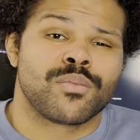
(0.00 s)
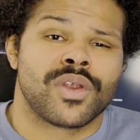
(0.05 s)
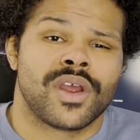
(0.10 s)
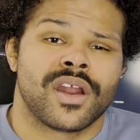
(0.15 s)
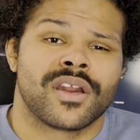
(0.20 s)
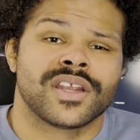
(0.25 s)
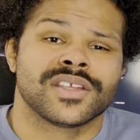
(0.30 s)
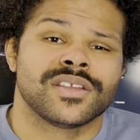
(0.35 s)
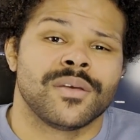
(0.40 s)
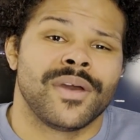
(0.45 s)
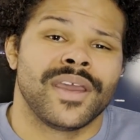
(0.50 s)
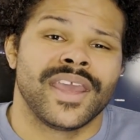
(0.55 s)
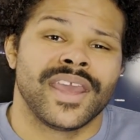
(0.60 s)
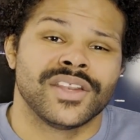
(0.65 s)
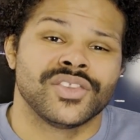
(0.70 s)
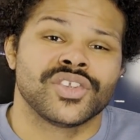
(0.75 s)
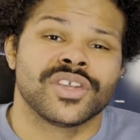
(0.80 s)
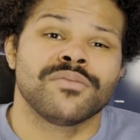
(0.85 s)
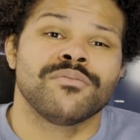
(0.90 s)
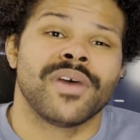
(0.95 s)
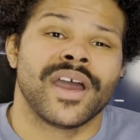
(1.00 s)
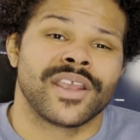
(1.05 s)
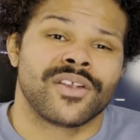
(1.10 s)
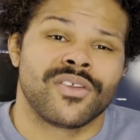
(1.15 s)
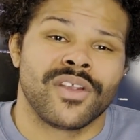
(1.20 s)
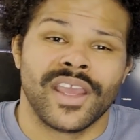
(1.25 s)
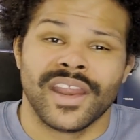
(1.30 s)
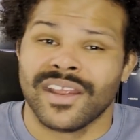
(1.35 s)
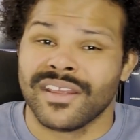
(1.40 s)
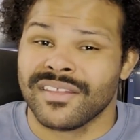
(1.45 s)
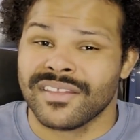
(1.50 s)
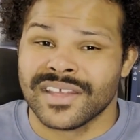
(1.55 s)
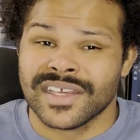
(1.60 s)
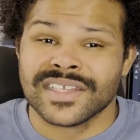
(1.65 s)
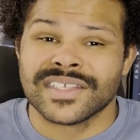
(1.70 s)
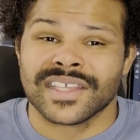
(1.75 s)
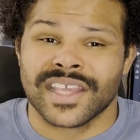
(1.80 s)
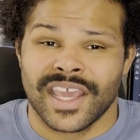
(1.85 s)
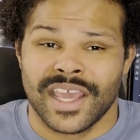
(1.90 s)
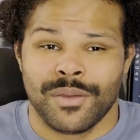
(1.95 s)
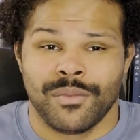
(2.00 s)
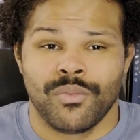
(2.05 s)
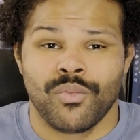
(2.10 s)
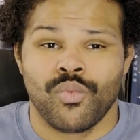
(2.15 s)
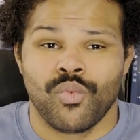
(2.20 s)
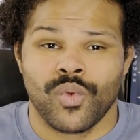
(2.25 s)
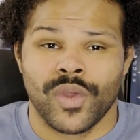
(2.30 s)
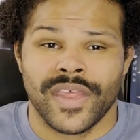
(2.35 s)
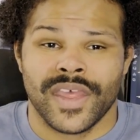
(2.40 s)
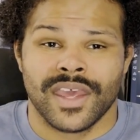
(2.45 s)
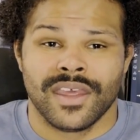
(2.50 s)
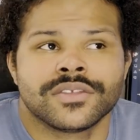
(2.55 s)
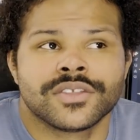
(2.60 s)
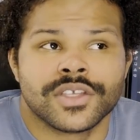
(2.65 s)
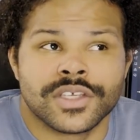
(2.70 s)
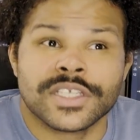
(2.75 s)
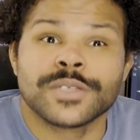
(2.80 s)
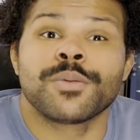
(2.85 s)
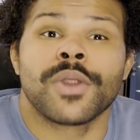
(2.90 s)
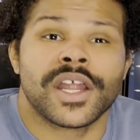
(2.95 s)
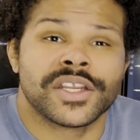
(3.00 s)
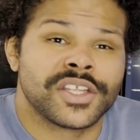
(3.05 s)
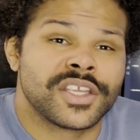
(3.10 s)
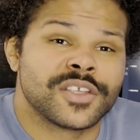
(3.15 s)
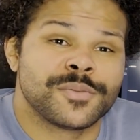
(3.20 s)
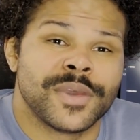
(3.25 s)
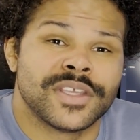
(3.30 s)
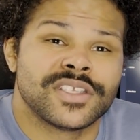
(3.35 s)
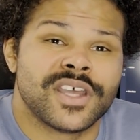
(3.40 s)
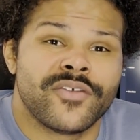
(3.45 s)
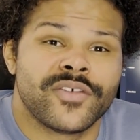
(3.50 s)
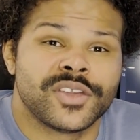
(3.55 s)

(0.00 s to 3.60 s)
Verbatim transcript: progress on my engine by creating this game with it. So this project is based off